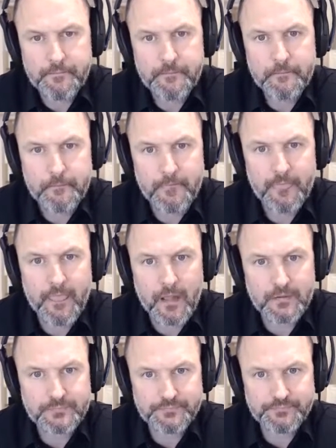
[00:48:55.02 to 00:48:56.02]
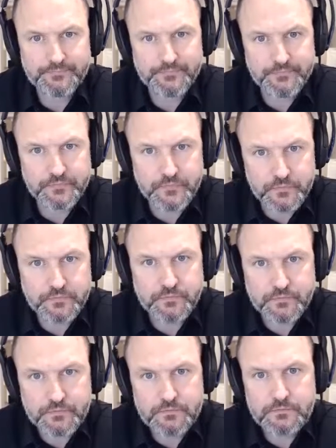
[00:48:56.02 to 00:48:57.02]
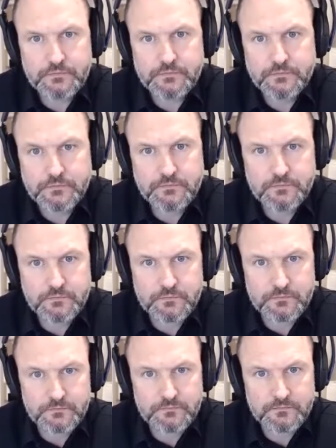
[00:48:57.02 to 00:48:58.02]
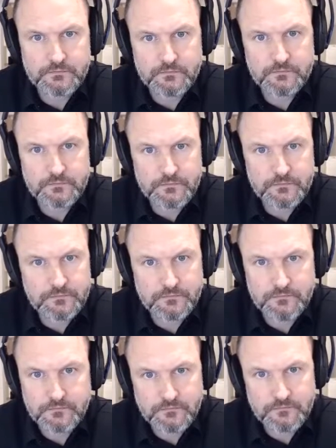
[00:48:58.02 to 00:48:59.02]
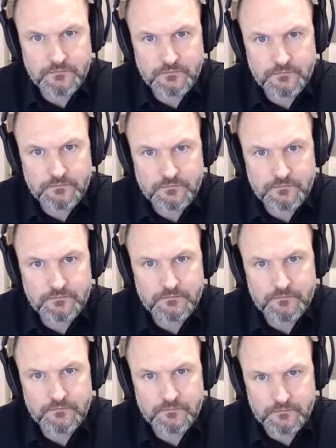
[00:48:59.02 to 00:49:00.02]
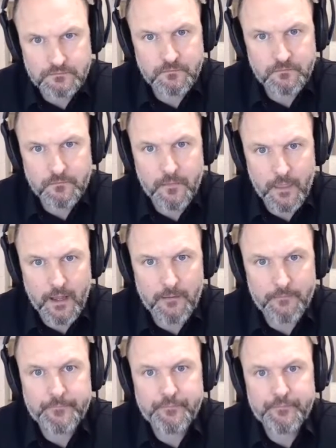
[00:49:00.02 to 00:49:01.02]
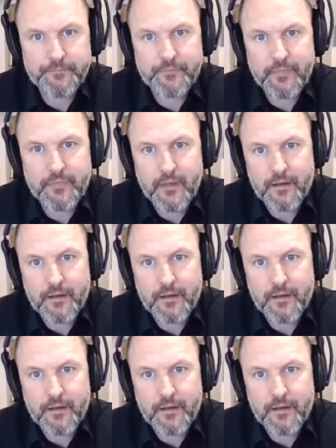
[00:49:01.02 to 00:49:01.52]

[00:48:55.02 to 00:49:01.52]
[no speech]